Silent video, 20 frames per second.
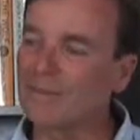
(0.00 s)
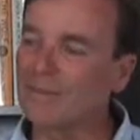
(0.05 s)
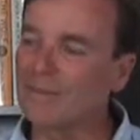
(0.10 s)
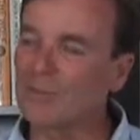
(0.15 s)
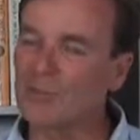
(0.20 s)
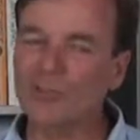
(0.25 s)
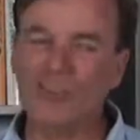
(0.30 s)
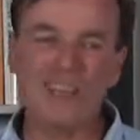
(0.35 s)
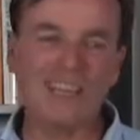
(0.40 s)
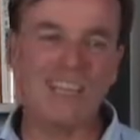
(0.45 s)

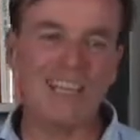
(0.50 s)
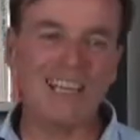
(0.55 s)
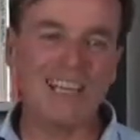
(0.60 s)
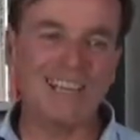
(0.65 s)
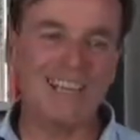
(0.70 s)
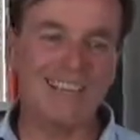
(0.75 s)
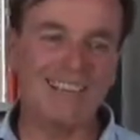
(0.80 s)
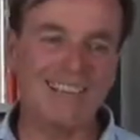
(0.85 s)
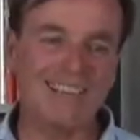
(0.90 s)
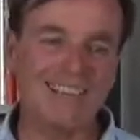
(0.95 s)
Was I
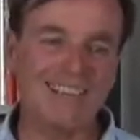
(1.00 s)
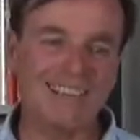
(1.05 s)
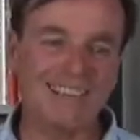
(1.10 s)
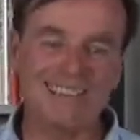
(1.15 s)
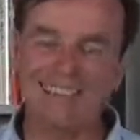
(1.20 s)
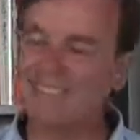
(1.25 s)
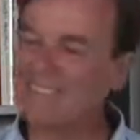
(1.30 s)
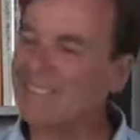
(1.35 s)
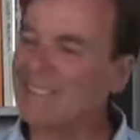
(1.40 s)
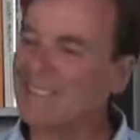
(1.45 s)
entertaining?
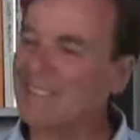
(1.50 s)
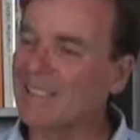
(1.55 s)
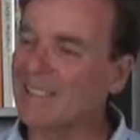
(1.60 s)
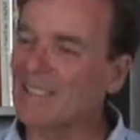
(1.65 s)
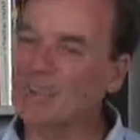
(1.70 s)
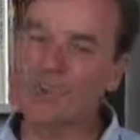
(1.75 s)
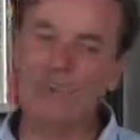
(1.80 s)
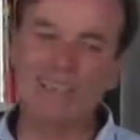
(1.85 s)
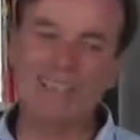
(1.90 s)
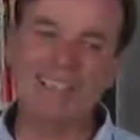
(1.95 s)
Yes. A
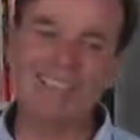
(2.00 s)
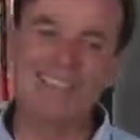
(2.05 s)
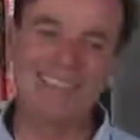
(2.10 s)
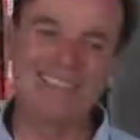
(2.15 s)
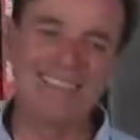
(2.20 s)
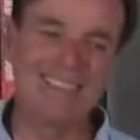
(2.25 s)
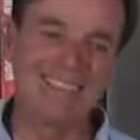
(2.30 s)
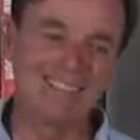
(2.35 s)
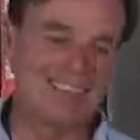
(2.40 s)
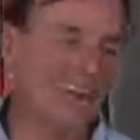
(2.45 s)
little bit?
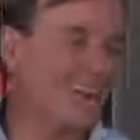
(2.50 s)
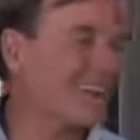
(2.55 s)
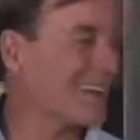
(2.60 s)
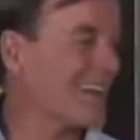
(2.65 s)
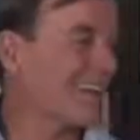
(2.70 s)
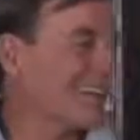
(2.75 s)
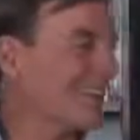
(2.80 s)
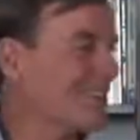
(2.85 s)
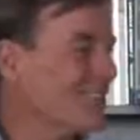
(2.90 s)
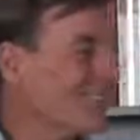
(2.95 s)

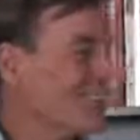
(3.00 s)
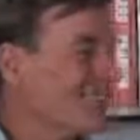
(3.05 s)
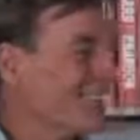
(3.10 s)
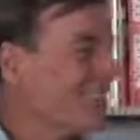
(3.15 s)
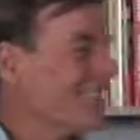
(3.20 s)
Okay, good.